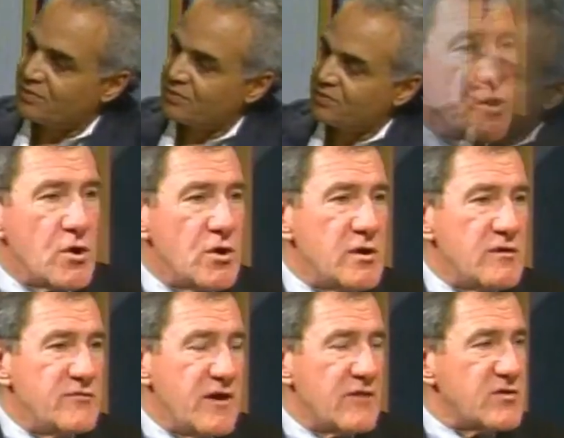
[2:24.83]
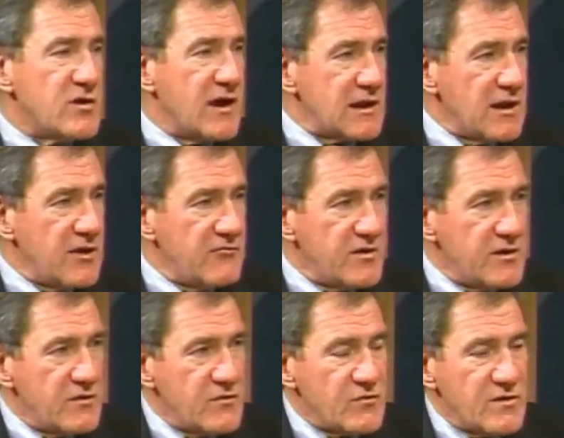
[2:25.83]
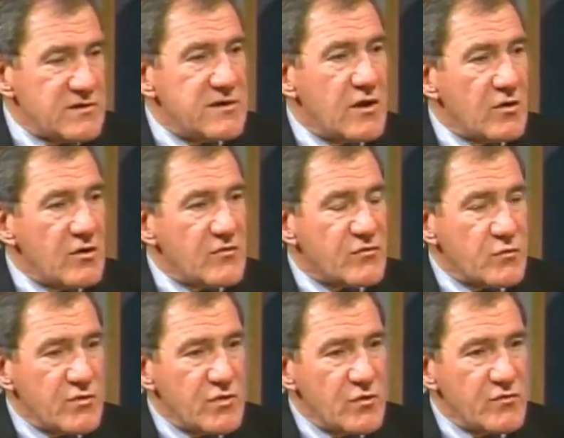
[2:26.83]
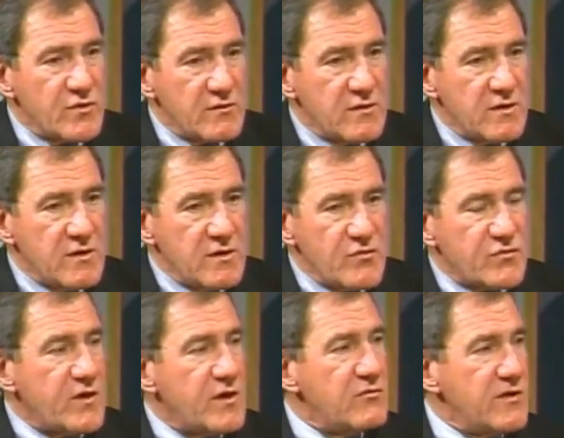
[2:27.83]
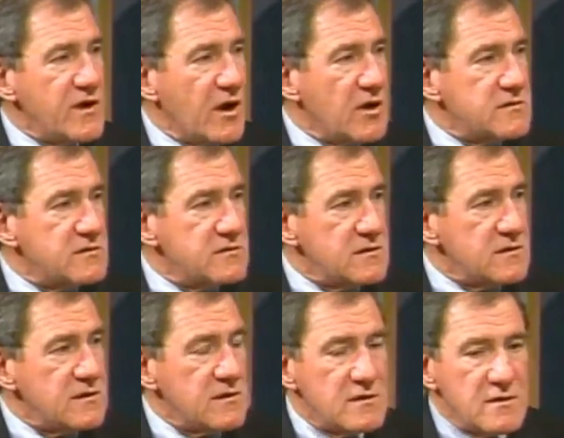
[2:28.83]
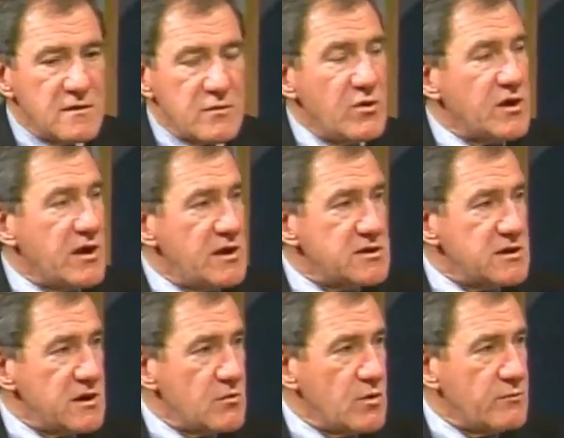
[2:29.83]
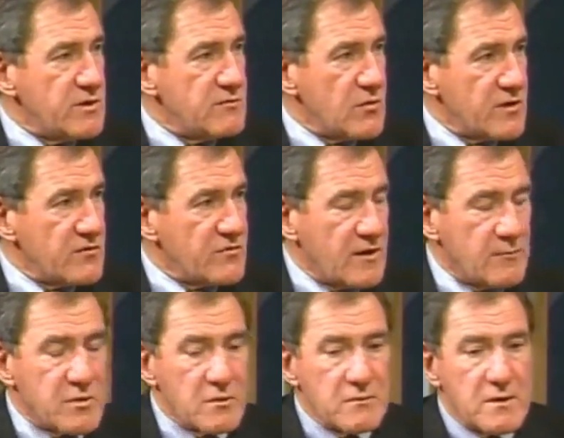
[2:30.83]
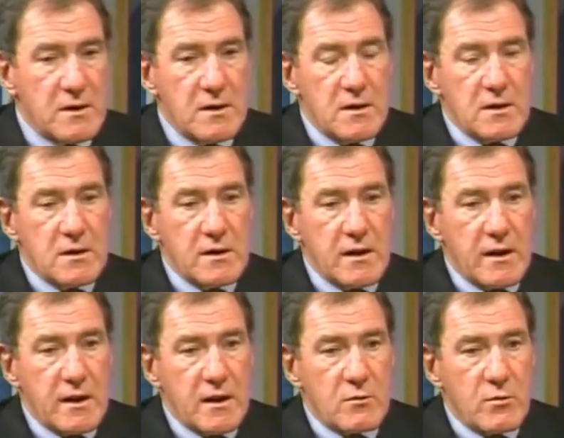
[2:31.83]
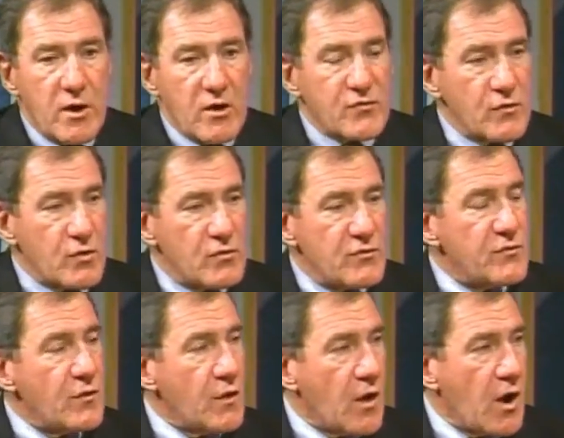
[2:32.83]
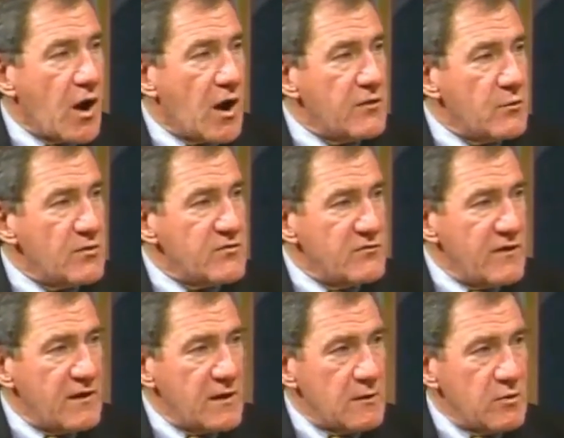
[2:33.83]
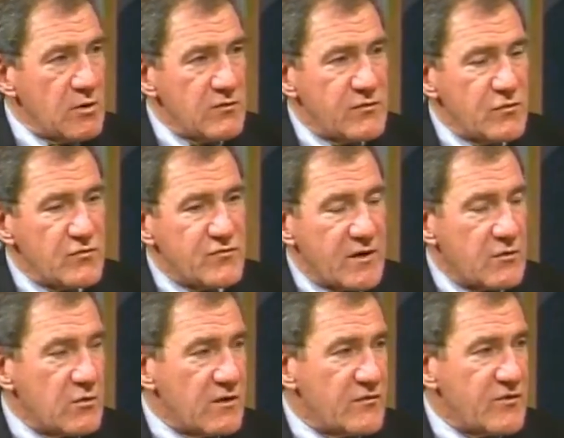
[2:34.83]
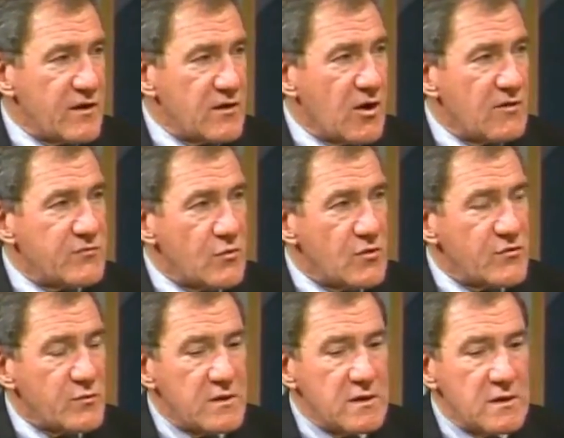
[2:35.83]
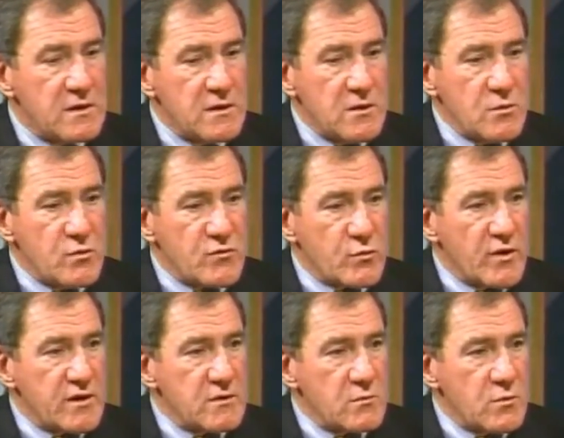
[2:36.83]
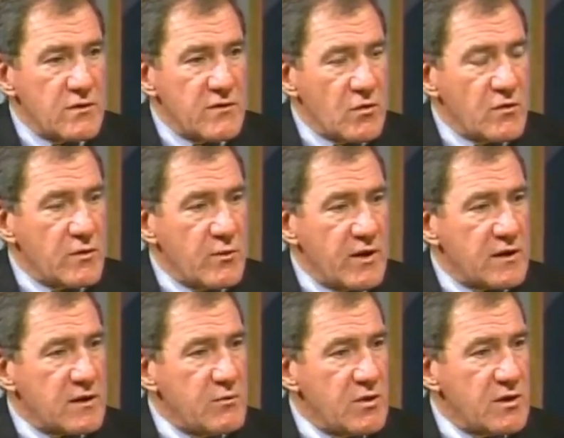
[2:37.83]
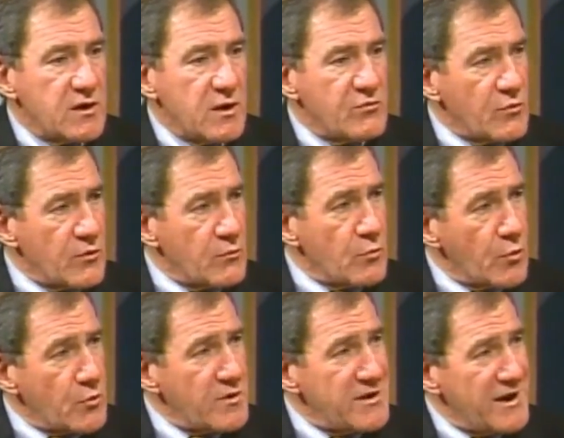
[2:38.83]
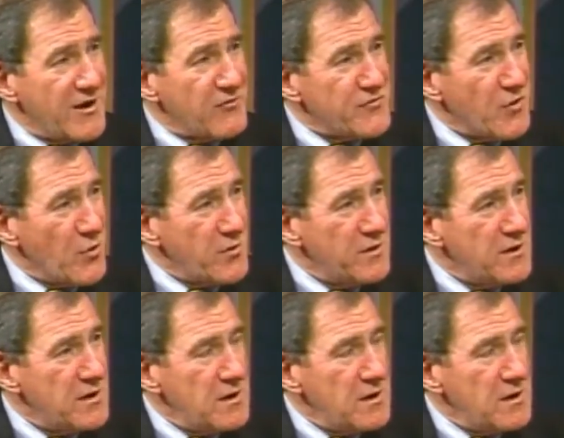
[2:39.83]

What we learned after 9/11 is that terrorists were using state-of-the-art communication equipment, for example. And we also learned that the law that was available to federal and state law enforcement was written when the only way to communicate was with a rotary dial phone.